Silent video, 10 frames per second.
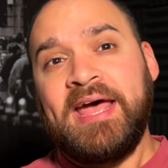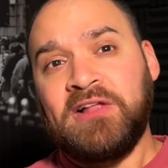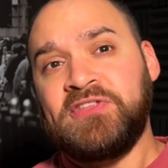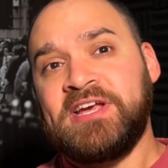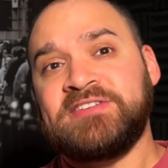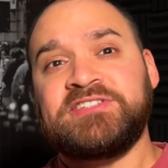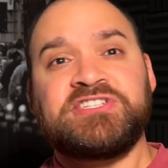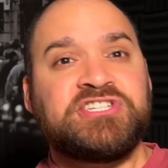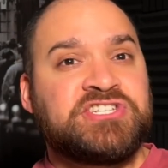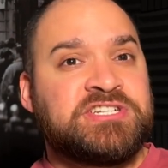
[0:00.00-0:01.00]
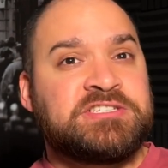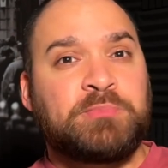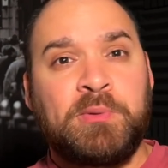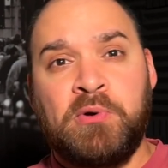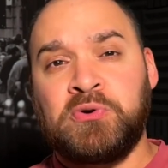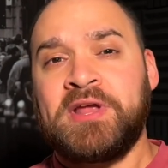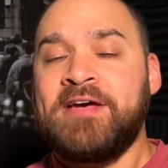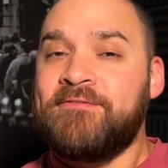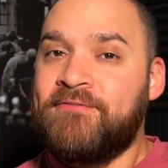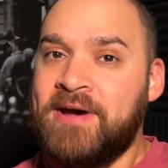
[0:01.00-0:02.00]
LDS teachings promote
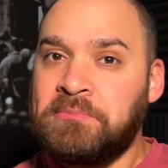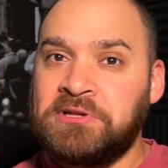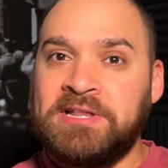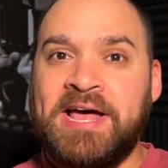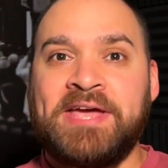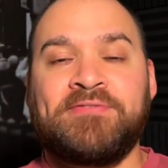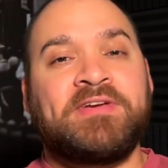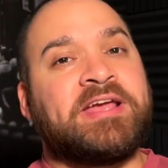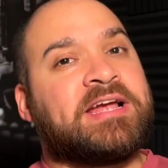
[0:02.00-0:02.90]
family life,